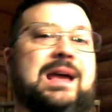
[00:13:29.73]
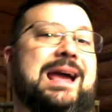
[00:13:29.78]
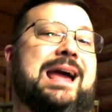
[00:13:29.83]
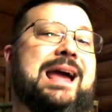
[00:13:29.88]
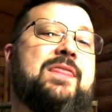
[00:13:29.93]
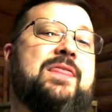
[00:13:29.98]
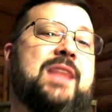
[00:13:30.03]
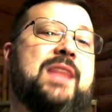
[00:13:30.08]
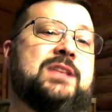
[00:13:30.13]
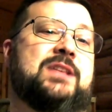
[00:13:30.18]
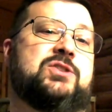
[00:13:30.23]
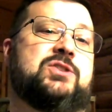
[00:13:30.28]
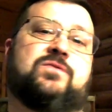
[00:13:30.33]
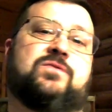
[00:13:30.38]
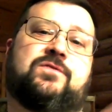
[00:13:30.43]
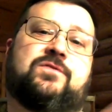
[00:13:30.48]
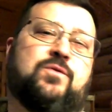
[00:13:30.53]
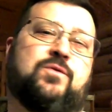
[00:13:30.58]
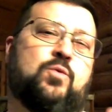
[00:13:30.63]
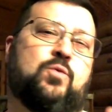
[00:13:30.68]
And
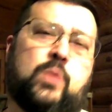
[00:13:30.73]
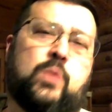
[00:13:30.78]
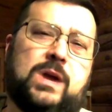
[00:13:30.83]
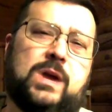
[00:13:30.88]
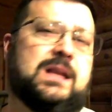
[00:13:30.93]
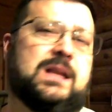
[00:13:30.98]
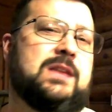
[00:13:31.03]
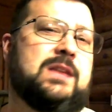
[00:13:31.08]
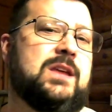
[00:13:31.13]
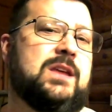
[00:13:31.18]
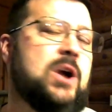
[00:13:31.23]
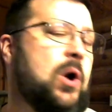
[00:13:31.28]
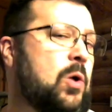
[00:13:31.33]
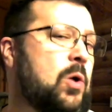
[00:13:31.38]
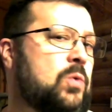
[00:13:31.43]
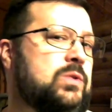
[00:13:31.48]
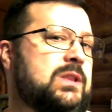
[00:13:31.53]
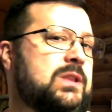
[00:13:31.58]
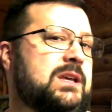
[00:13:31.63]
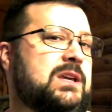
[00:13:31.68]
that's really the
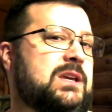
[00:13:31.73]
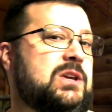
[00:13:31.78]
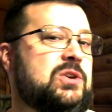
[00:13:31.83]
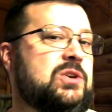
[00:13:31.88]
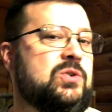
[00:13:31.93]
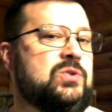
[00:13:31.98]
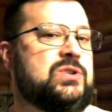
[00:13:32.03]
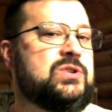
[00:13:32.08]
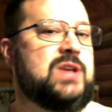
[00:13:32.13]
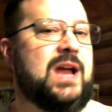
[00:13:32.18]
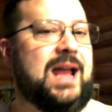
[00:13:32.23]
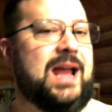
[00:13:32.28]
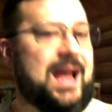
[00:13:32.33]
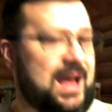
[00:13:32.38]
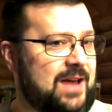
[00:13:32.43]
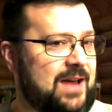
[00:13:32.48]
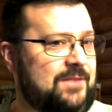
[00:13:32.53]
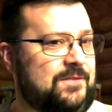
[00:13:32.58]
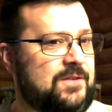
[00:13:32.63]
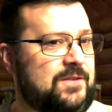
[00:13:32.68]
only use I
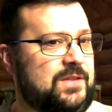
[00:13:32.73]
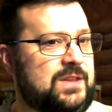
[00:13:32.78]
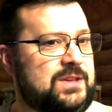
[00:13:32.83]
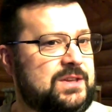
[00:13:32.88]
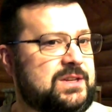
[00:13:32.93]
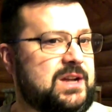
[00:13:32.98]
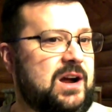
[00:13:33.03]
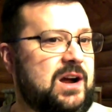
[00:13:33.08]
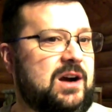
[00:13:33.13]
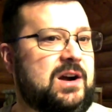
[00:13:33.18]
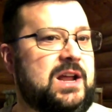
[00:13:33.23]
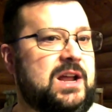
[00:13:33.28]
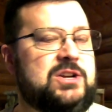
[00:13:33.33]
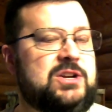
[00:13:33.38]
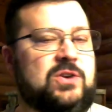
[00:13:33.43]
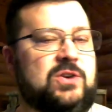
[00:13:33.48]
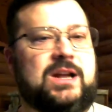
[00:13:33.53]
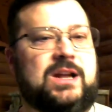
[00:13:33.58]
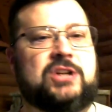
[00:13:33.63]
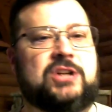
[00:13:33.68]
have for this card. I
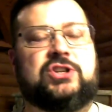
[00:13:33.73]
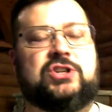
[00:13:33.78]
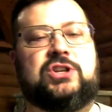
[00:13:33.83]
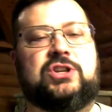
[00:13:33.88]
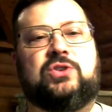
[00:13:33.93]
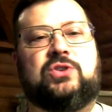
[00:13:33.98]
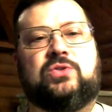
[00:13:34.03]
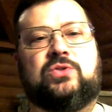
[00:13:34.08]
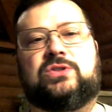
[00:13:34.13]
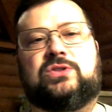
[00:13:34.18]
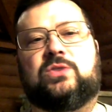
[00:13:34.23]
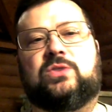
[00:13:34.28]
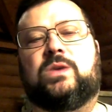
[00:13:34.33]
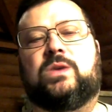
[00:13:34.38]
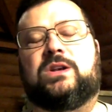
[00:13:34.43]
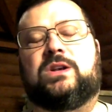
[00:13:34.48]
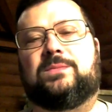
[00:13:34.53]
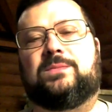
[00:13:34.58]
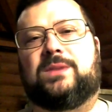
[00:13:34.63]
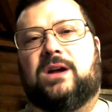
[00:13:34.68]
don't actually use the
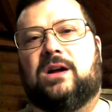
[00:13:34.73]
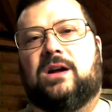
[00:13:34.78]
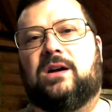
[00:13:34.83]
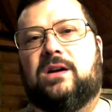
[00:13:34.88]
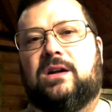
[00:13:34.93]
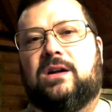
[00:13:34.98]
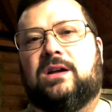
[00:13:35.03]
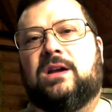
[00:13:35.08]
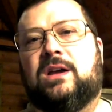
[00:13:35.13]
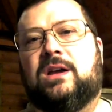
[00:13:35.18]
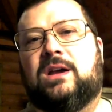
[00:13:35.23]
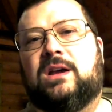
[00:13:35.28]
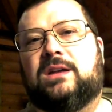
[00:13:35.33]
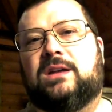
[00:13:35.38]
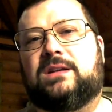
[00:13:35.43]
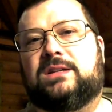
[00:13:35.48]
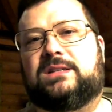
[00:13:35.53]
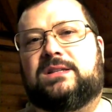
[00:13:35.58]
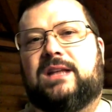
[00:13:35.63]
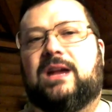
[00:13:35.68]
Wyndham card
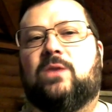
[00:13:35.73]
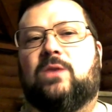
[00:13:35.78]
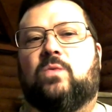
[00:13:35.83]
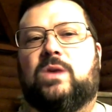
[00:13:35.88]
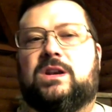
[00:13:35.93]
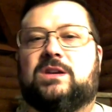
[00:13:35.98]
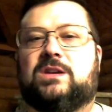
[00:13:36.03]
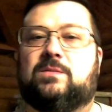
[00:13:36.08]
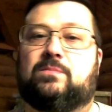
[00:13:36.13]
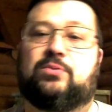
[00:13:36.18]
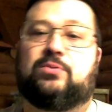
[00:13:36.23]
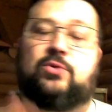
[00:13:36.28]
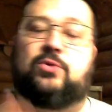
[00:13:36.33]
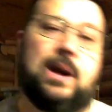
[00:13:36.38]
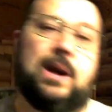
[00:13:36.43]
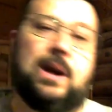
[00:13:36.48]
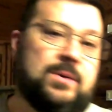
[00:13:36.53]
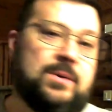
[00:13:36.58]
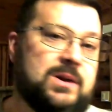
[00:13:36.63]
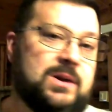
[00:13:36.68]
to stay at Wyndham
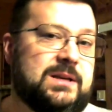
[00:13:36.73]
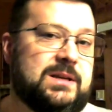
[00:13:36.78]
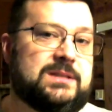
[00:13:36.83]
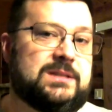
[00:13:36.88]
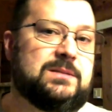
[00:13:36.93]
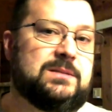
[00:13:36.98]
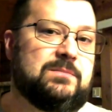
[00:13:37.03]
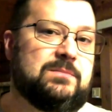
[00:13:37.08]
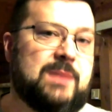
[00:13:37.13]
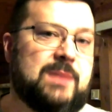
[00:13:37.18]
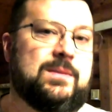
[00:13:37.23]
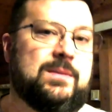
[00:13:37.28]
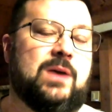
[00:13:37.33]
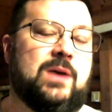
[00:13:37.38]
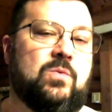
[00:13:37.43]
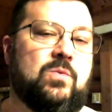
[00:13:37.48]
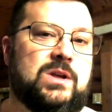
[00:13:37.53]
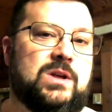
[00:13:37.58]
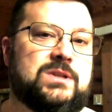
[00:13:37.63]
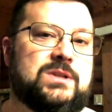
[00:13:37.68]
properties. Maybe I
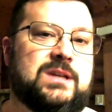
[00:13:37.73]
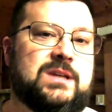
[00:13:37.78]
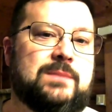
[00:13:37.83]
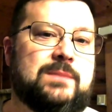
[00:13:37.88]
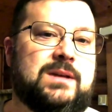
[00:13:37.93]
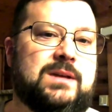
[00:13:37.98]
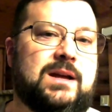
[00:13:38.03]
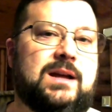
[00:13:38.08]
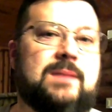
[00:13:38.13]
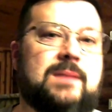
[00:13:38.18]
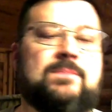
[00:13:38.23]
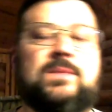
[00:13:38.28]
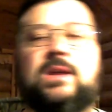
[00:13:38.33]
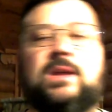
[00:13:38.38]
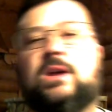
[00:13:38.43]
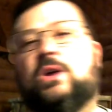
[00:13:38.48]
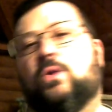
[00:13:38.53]
will someday.